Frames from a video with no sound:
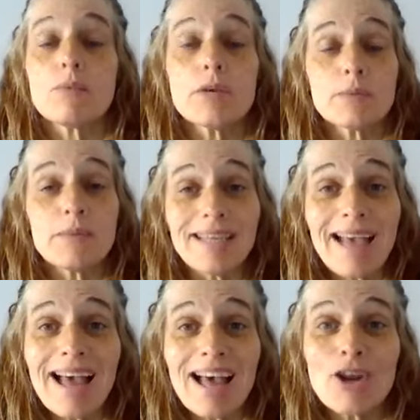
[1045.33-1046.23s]
which
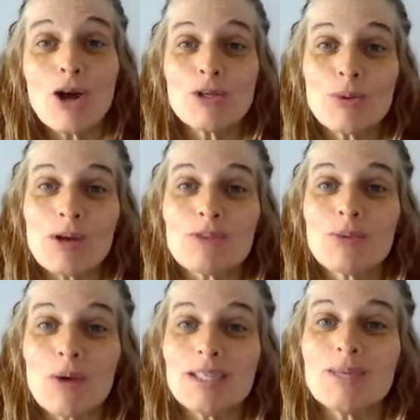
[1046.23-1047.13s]
began on
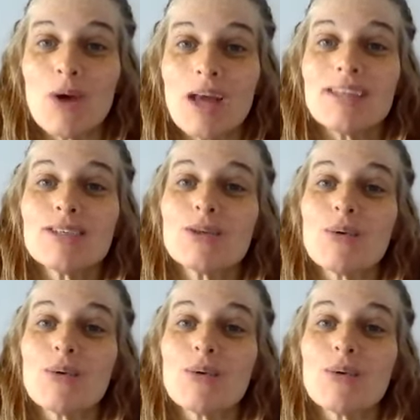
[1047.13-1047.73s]
1221,